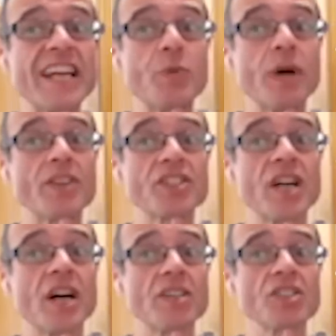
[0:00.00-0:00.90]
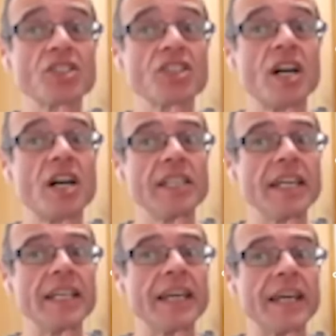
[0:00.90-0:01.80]
edge where the tongue's tied
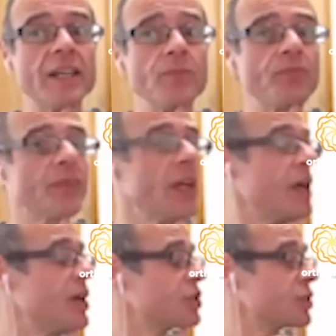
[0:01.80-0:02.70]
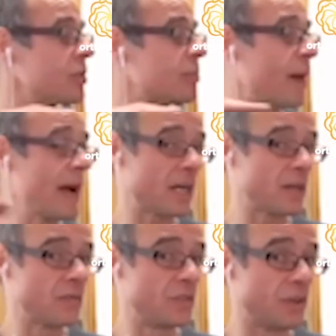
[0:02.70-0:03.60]
in here to the yep. back
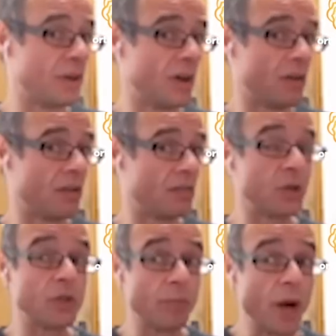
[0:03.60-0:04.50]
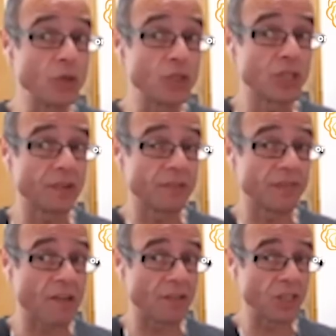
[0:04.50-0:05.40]
of the so the posterior
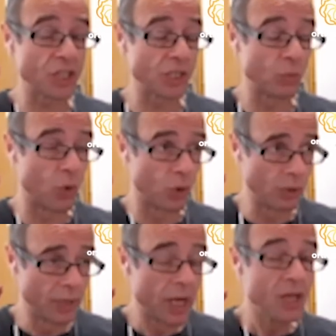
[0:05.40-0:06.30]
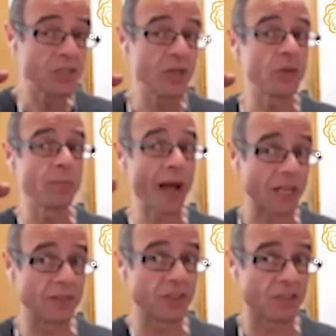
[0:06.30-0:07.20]
pharyngeal wall, so the back
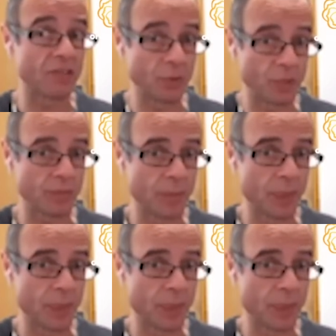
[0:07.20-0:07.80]
mm-hmm. of the throat.